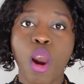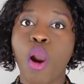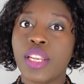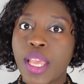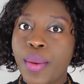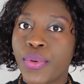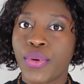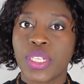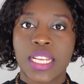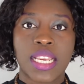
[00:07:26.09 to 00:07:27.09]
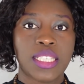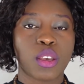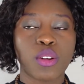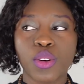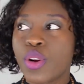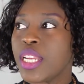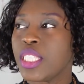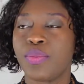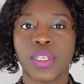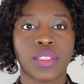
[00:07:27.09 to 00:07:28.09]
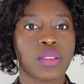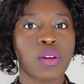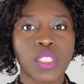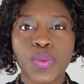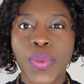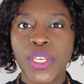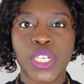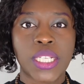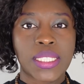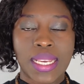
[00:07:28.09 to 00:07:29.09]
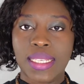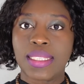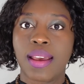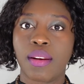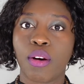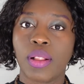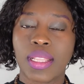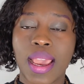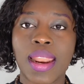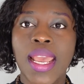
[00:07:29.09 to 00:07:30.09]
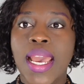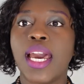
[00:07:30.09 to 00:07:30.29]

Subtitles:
on their birthdays, on Christmas, on special days and all that.